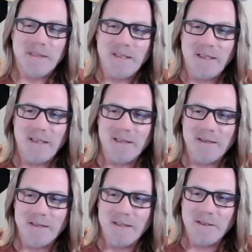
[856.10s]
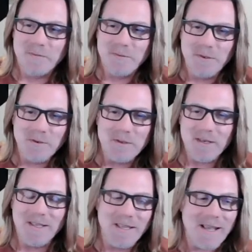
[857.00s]
And if you
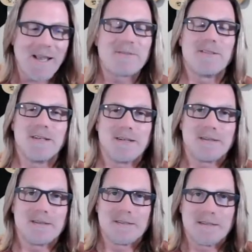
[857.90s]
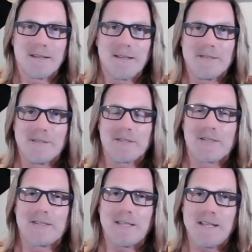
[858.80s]
could get out there and just
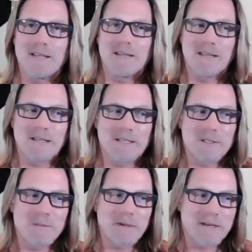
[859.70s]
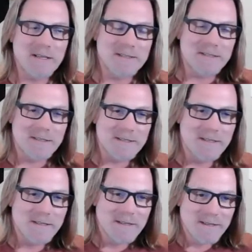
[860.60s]
see it and experience it,
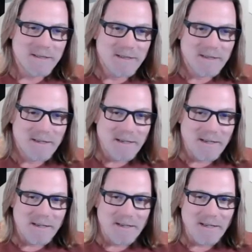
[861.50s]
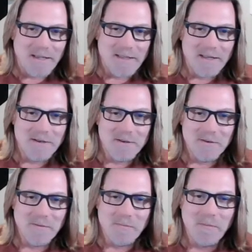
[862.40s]
and then
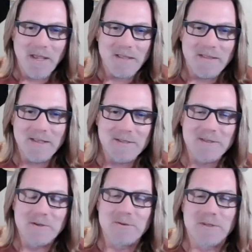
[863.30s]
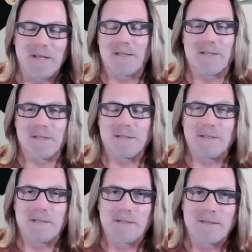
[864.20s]
make these new
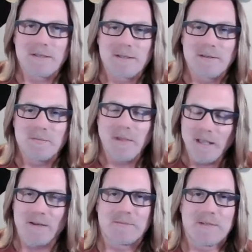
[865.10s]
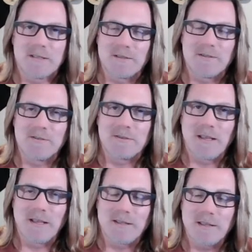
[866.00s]
connections, man, I'm telling you,
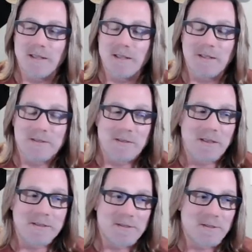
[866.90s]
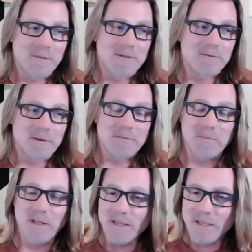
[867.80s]
it's so much fun
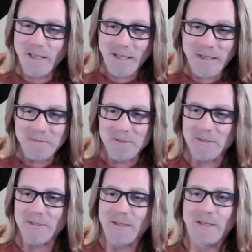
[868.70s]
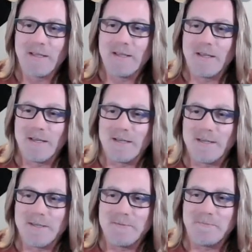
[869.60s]
playing games, and
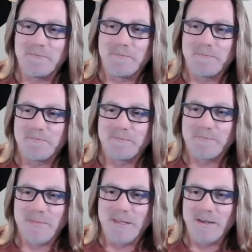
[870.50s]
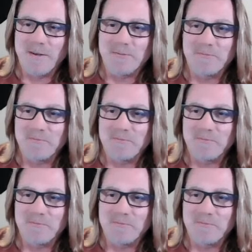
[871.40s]
um, you know